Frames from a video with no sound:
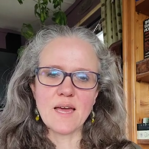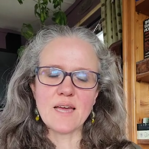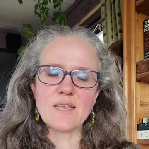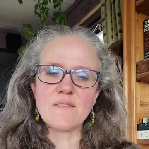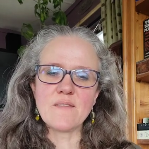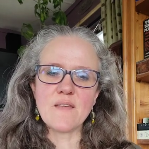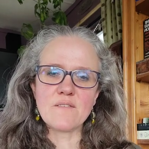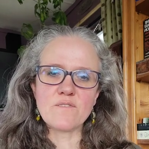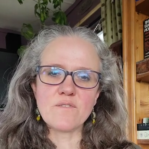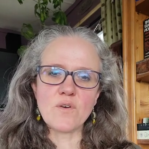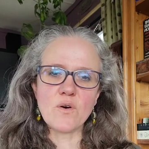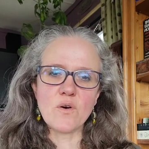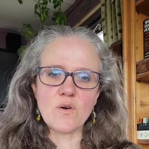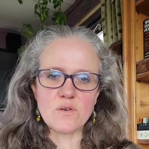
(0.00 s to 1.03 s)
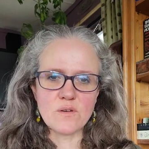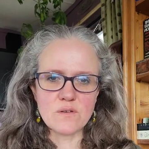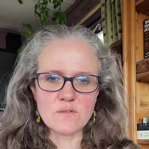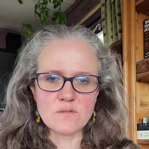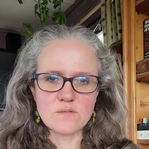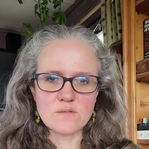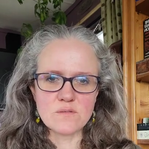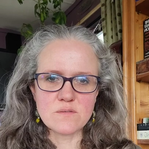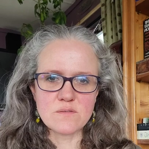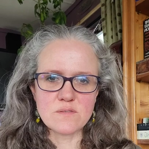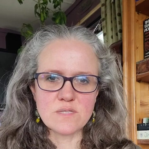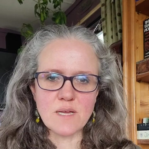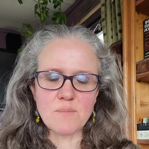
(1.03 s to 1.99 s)
And in that fog,
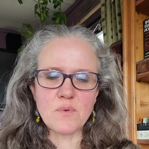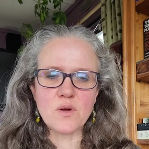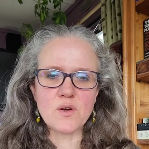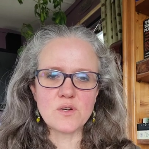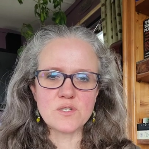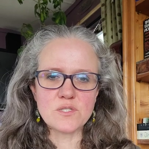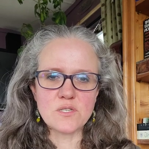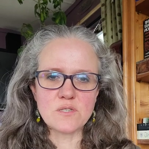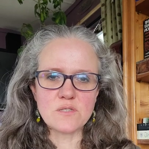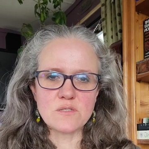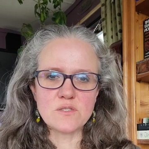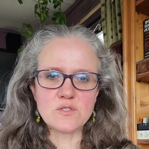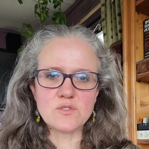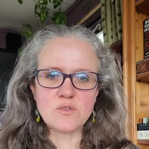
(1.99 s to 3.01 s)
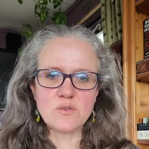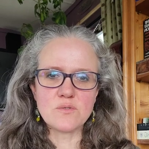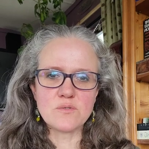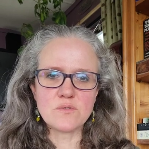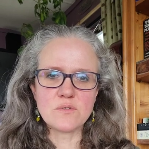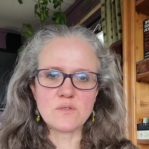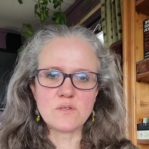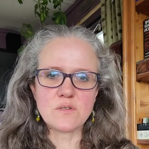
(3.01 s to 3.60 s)
that person soon